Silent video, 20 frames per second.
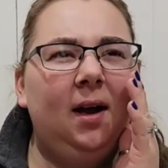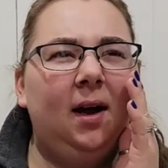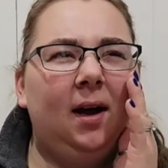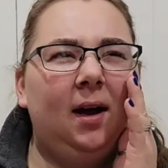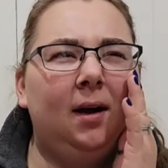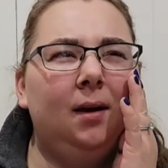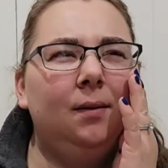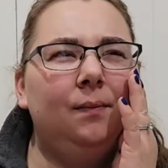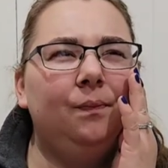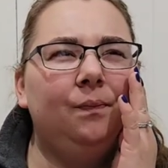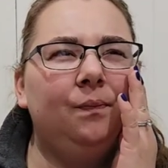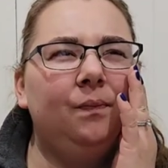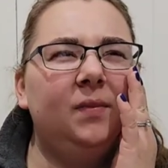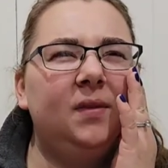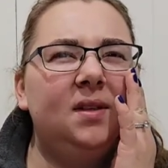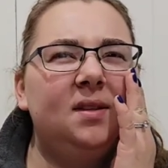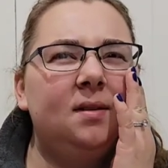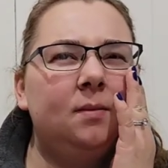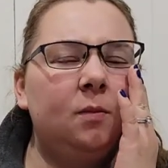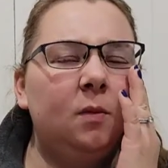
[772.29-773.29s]
Um,
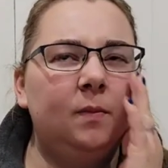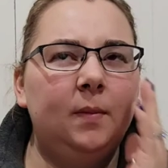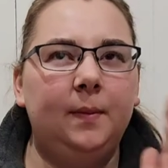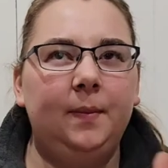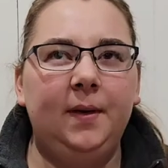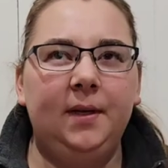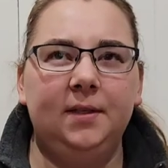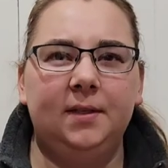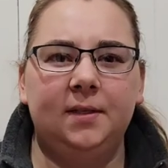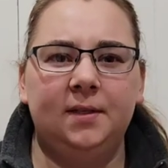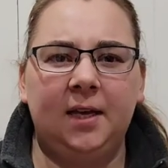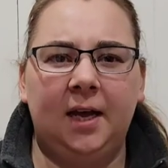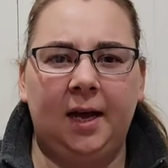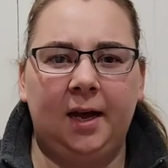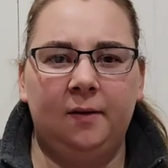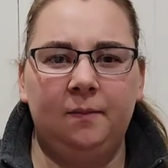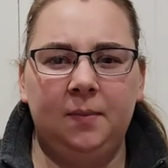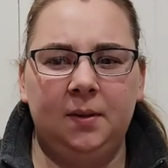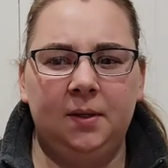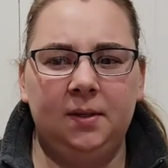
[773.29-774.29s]
some of my pieces
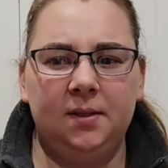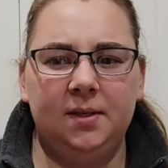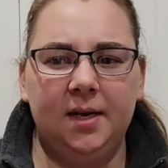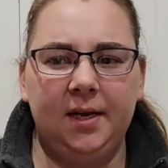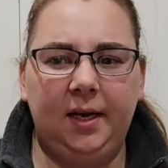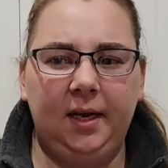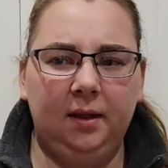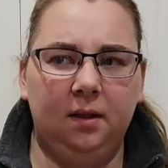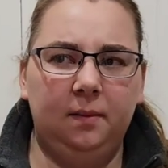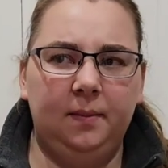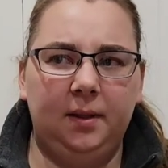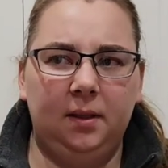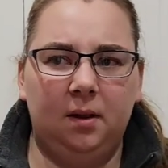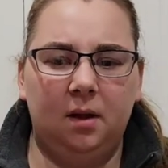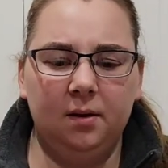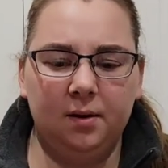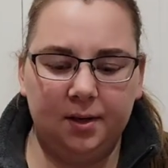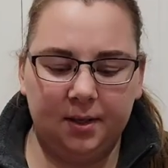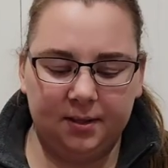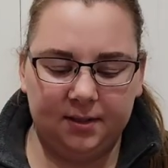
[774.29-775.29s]
have been taking a little bit
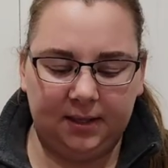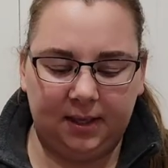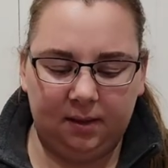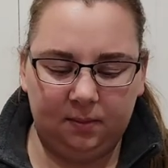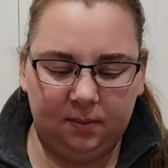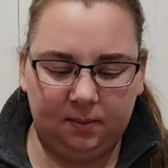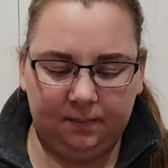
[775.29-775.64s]
longer to sell,